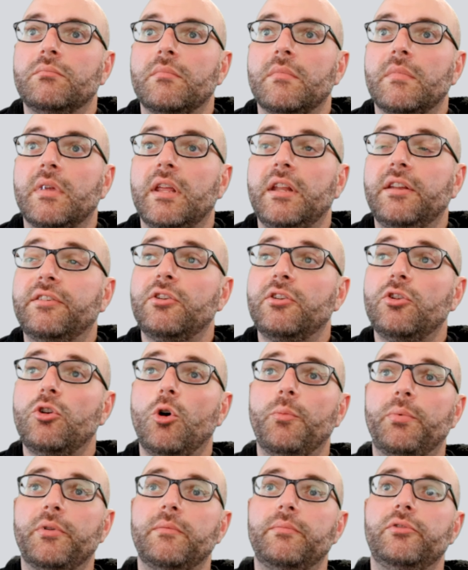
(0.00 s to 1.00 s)
And it's going to
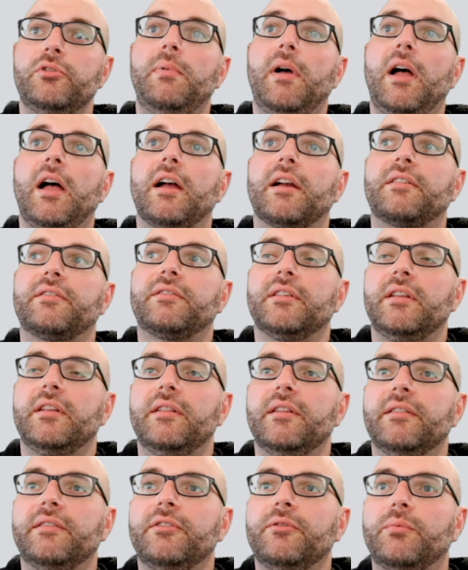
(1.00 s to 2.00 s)
open a blue box, and
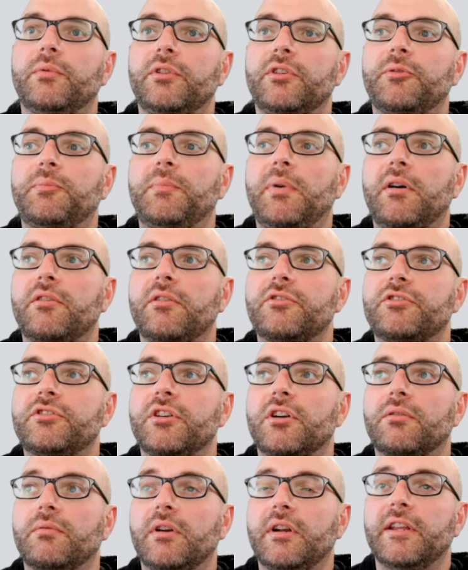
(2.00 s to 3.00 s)
this is Windows
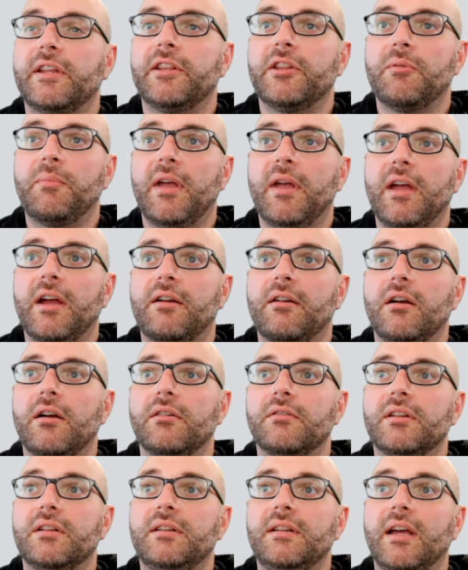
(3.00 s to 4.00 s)
PowerShell running in the
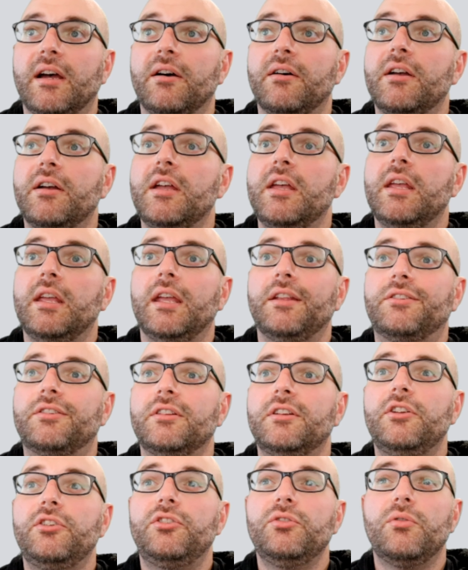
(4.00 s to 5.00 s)
background. Now, it's going
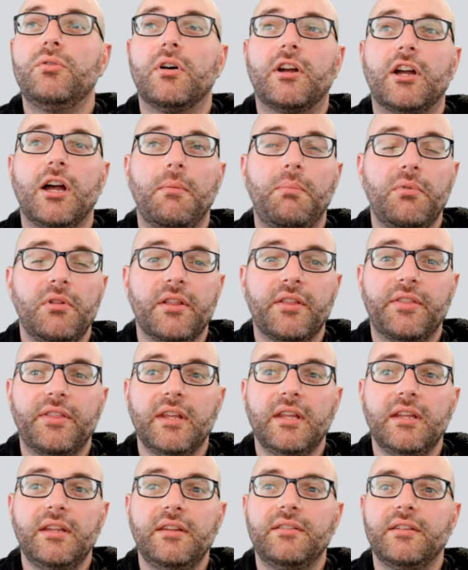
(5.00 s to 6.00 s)
to do a couple of
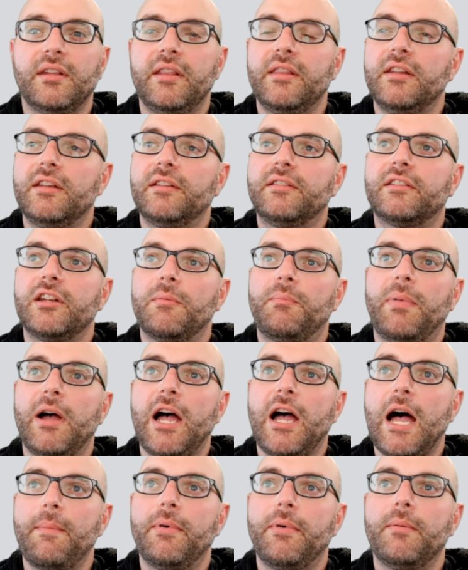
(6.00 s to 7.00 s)
things, and then it's going to
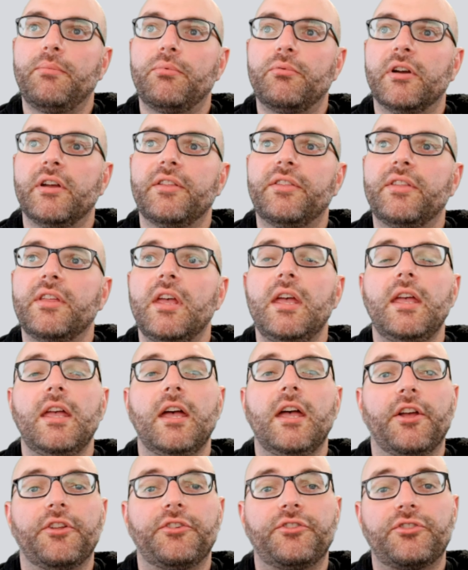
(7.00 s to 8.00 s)
pop up with
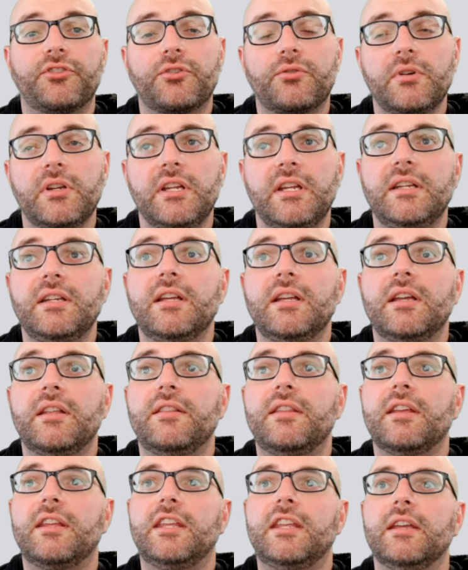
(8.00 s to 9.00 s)
a screen
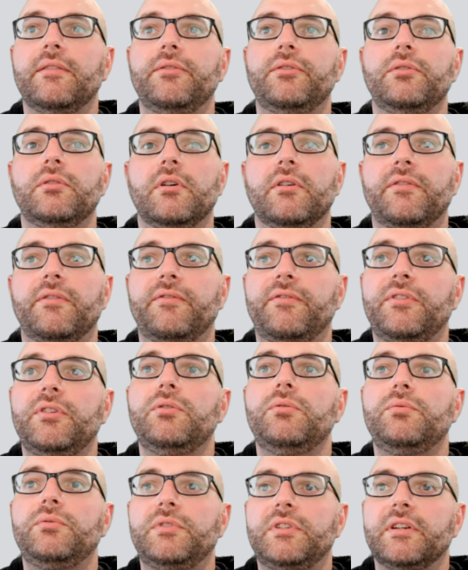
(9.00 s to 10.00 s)
that gives you a
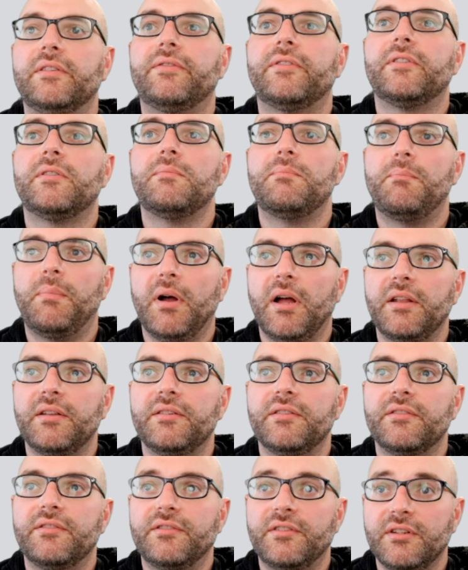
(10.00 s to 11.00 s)
few different
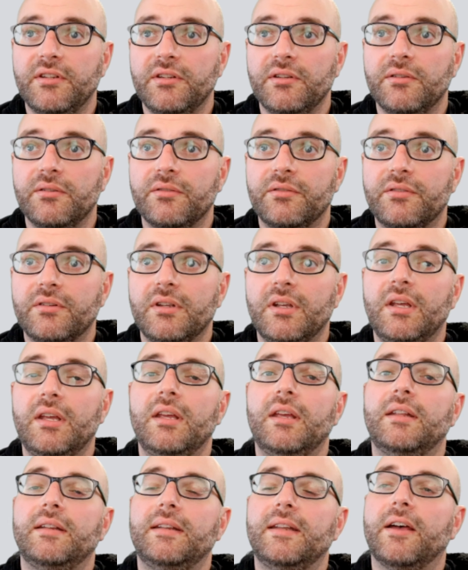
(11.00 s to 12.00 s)
buttons to use.
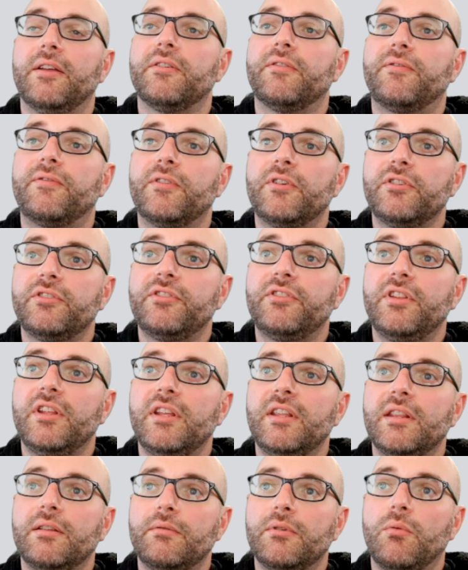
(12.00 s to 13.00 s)
Now, the first
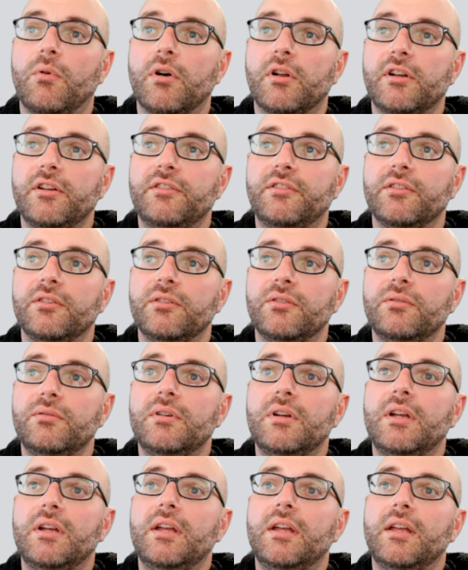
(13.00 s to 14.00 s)
thing that we want to do
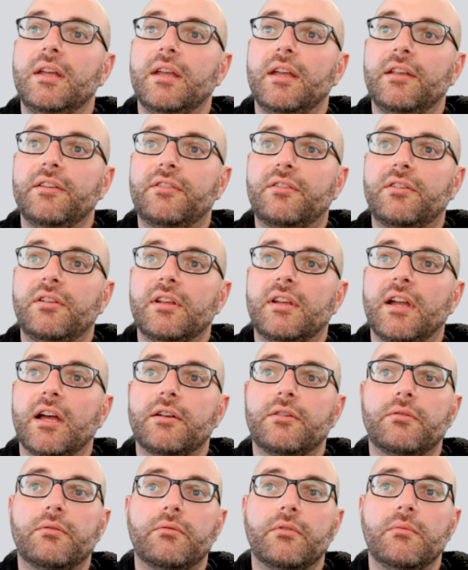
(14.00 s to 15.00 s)
is click
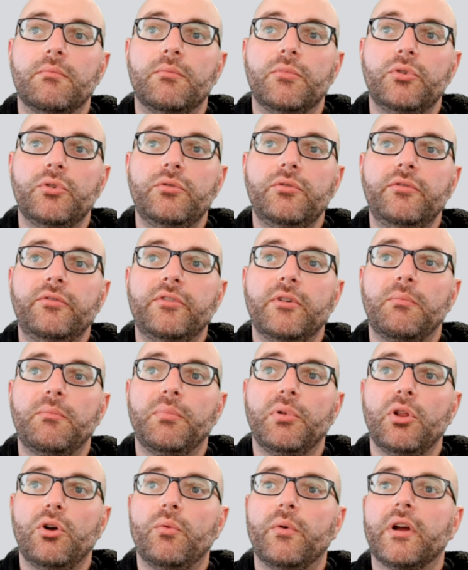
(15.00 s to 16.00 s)
on Remove
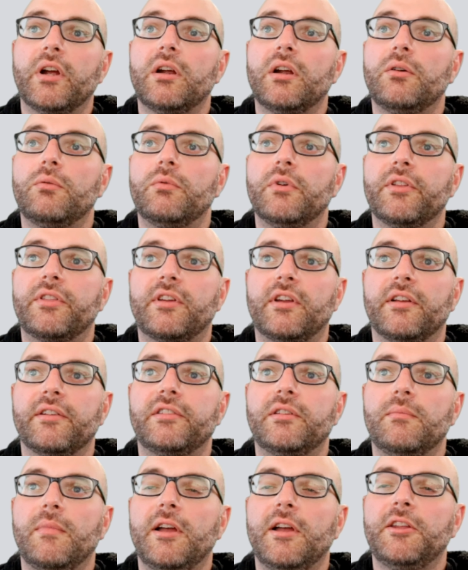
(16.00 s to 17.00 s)
Bloatware with
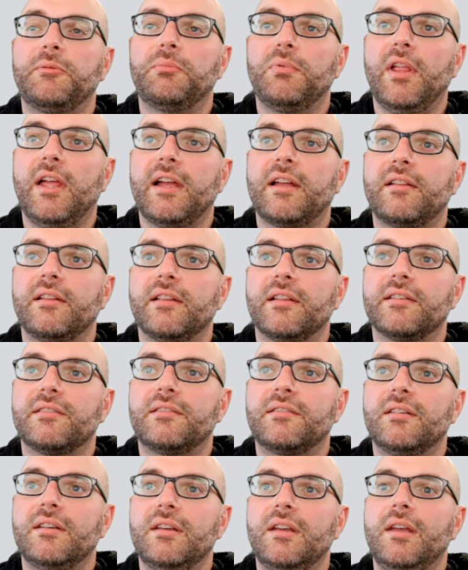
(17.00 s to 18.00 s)
Customized
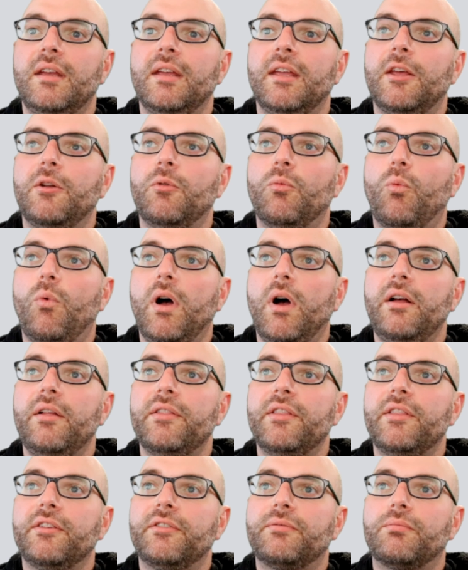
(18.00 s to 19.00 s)
Blacklist. And while
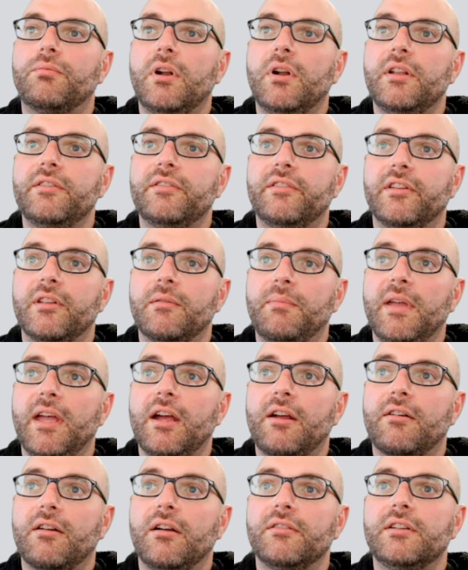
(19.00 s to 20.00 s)
this runs in the
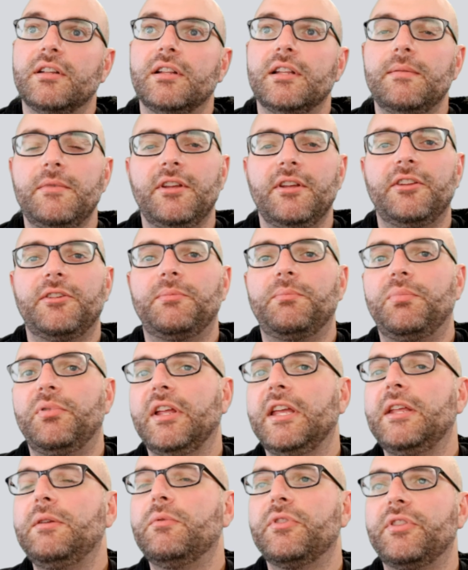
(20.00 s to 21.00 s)
background, let me
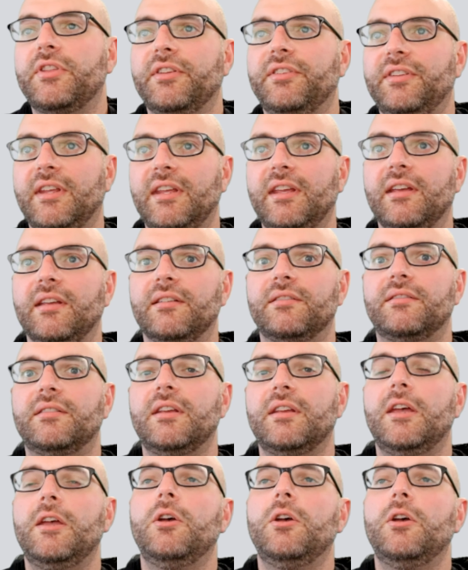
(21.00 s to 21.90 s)
explain what this is.